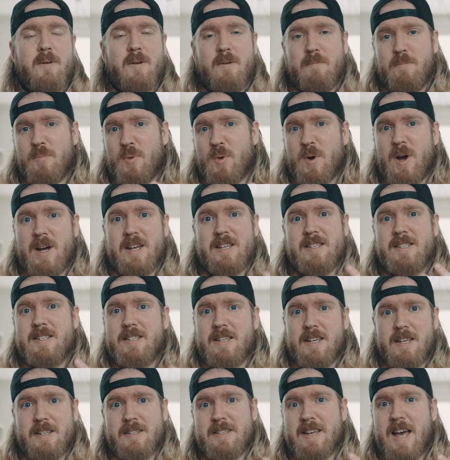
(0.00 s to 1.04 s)

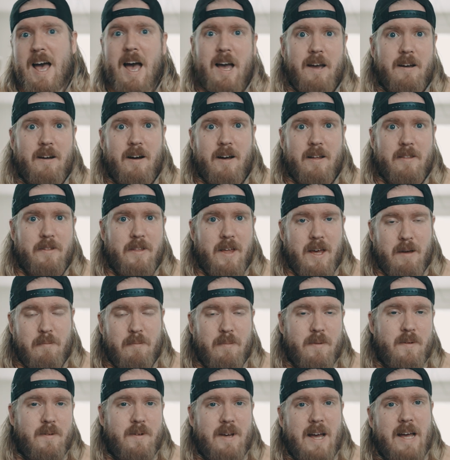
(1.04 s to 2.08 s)
pricey tag on them,
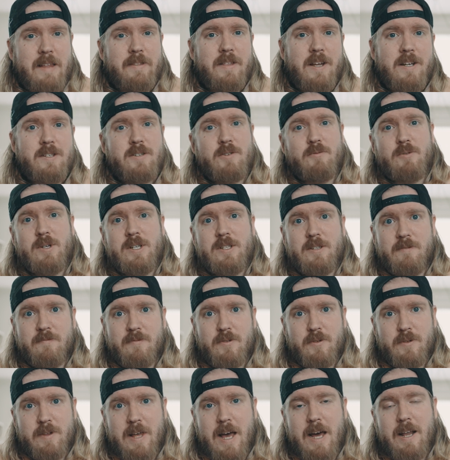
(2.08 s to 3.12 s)
and there's a reason
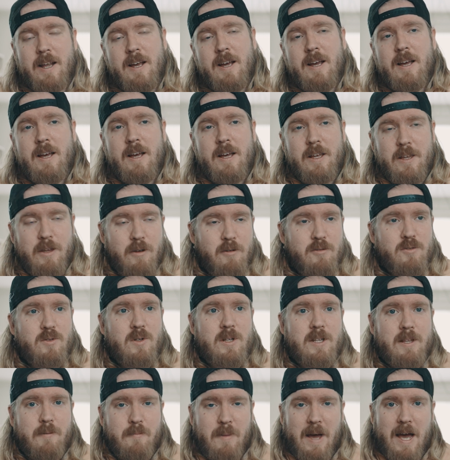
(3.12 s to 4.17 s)
for that.
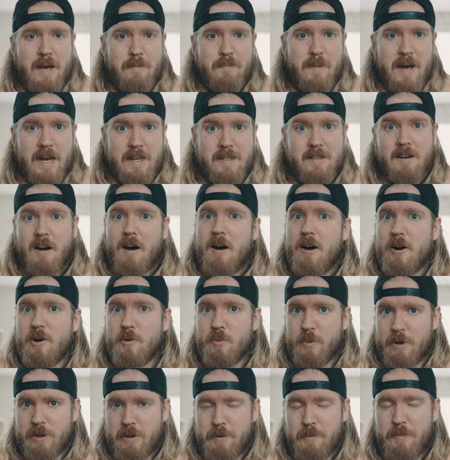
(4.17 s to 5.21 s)
Usually the backpacks are
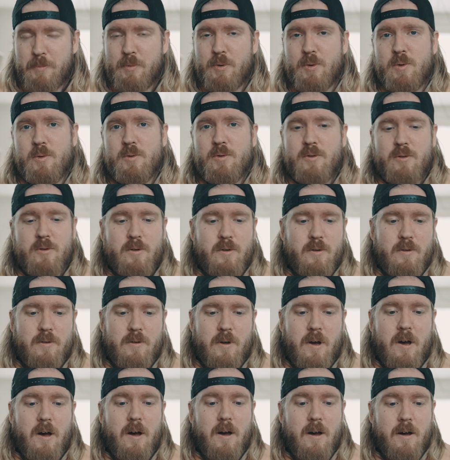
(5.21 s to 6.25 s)
weatherproof,
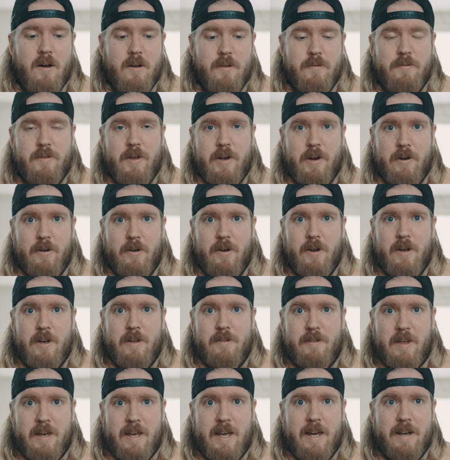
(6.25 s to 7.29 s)

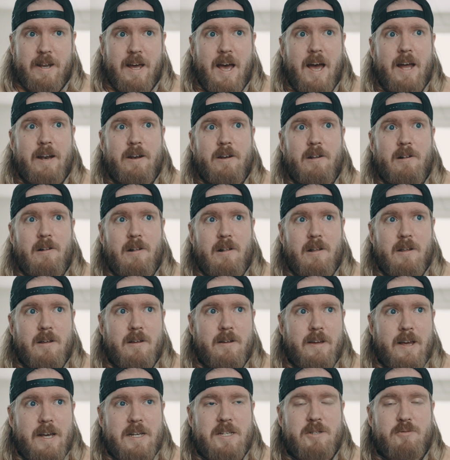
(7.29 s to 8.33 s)
they can handle
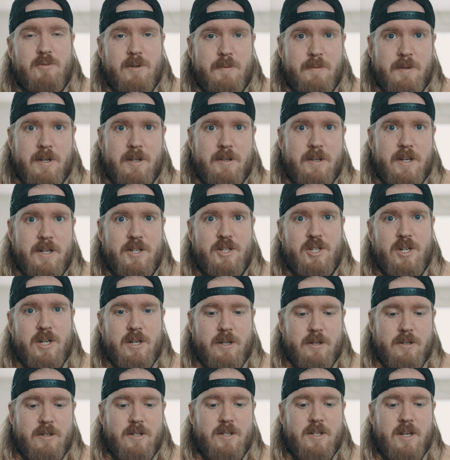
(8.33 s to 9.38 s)
extreme
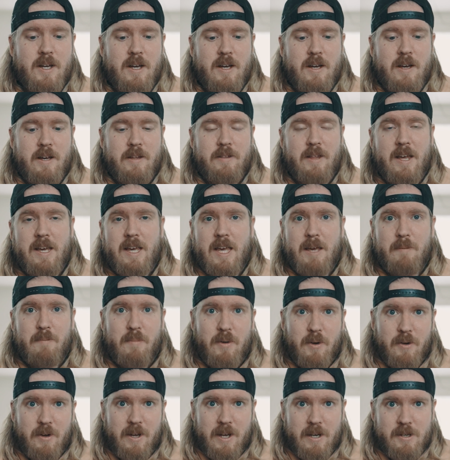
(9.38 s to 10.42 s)
conditions, they keep
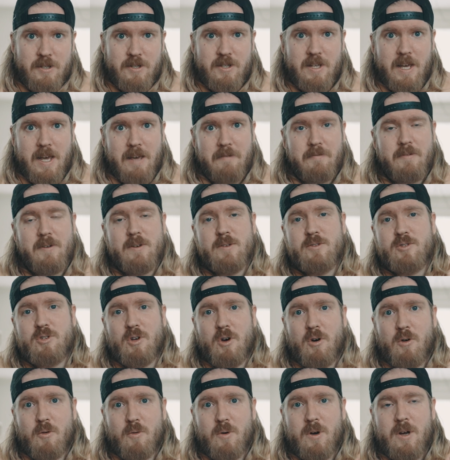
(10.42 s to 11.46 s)
your gear safe.
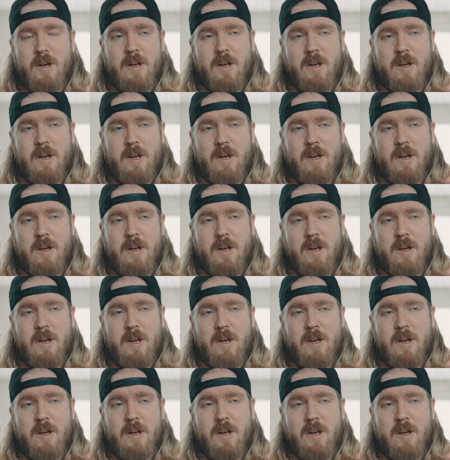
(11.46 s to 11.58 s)
So